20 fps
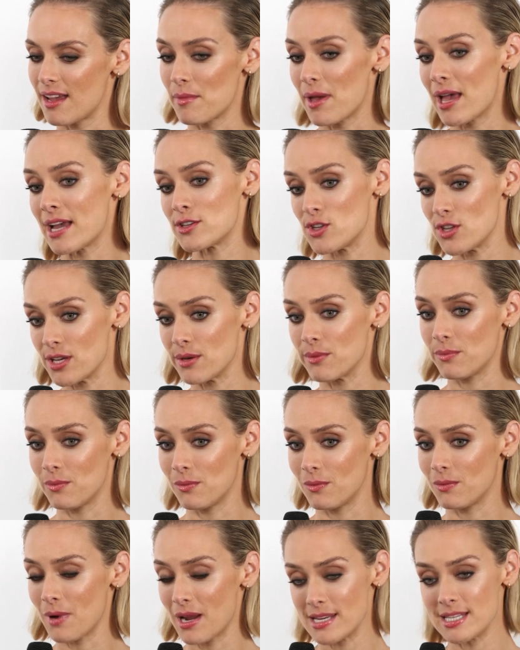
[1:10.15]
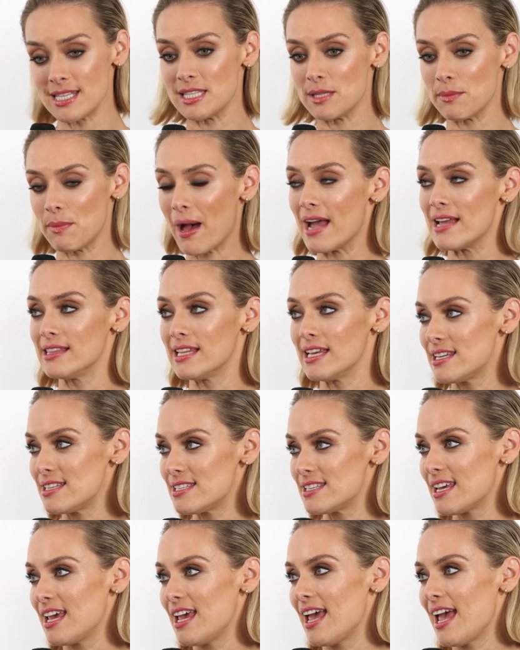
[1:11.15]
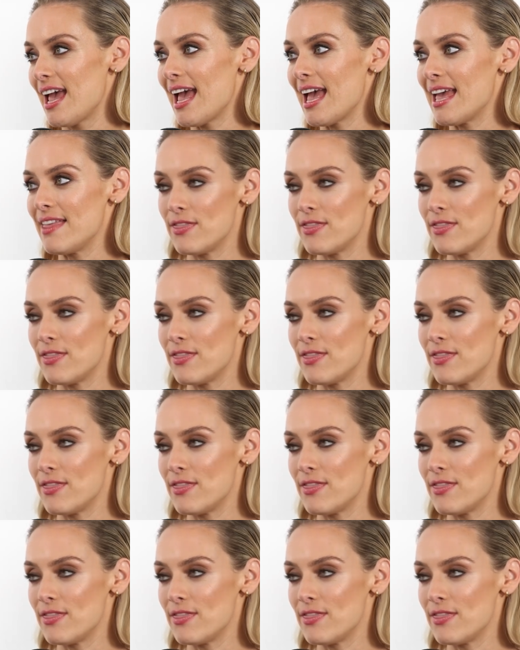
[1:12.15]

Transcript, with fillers: I'm um, actually right in the pilot, mm.